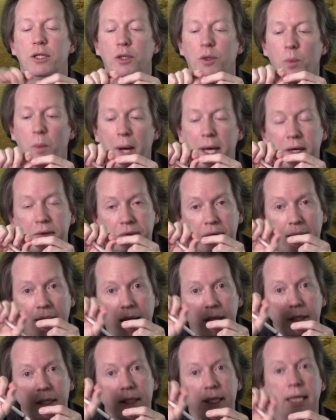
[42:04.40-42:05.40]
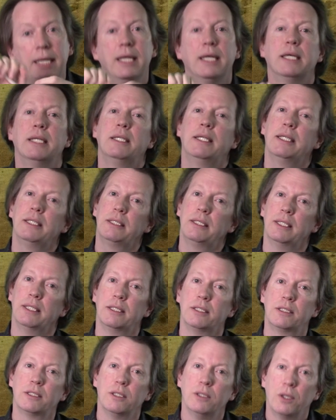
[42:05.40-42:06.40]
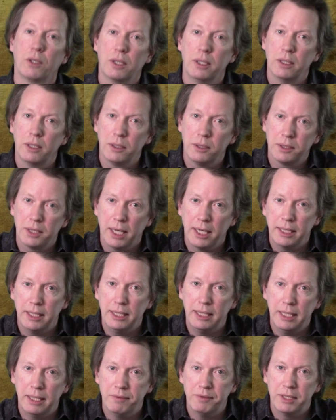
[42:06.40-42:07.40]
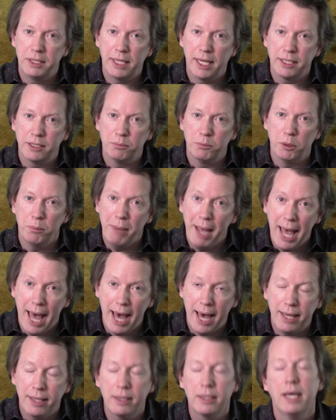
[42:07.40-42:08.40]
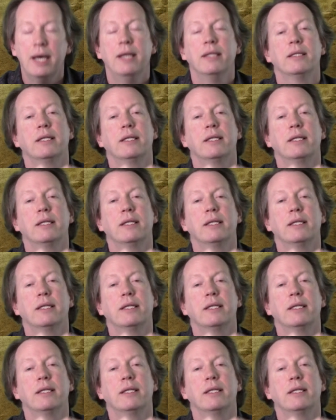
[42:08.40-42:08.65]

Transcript: the way of calculating a distance along a little tiny infinitesimal path